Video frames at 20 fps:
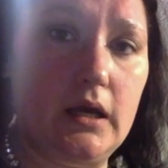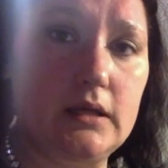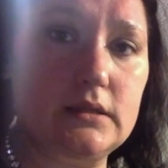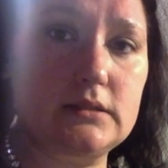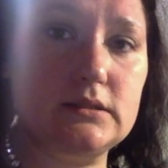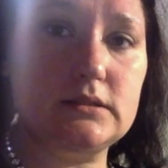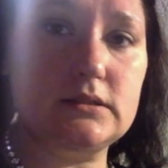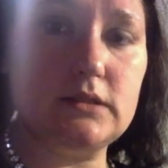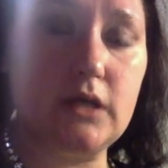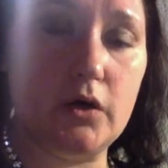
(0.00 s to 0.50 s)

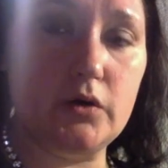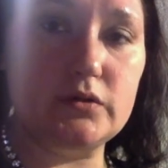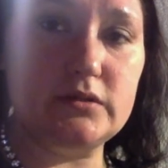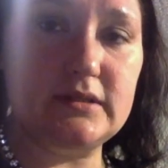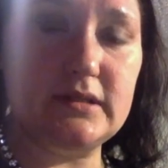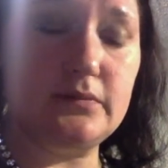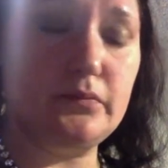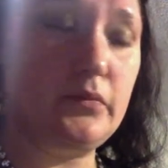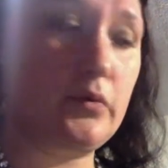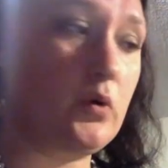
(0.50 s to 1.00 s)
it's so
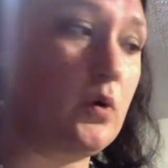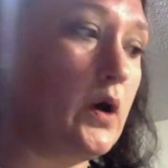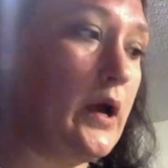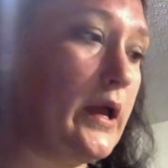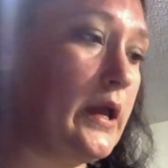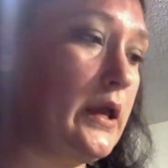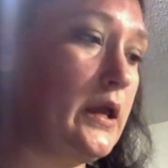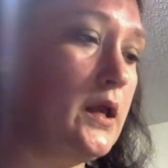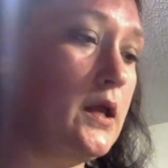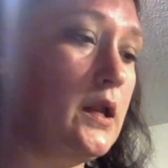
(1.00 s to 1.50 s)
simple.
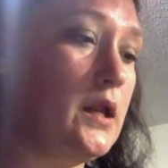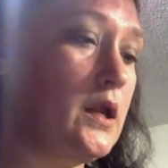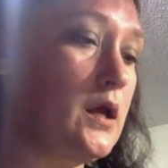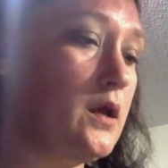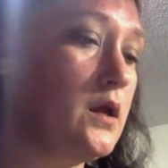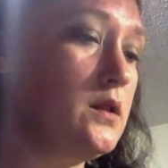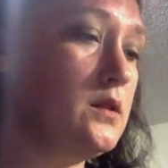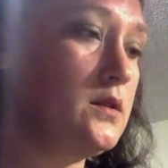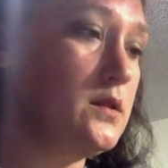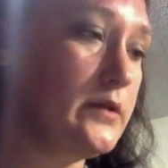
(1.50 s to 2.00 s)
And
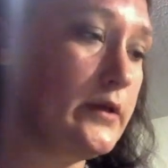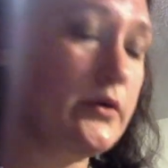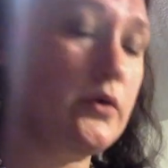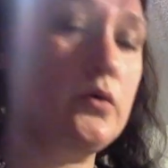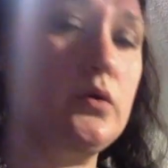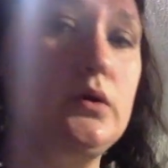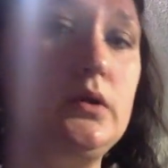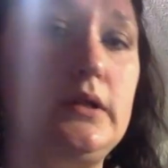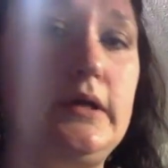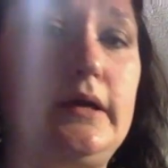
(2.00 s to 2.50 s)

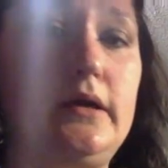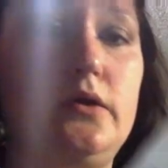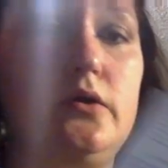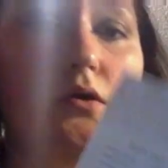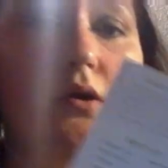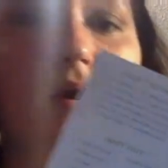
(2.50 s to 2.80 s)
literally, you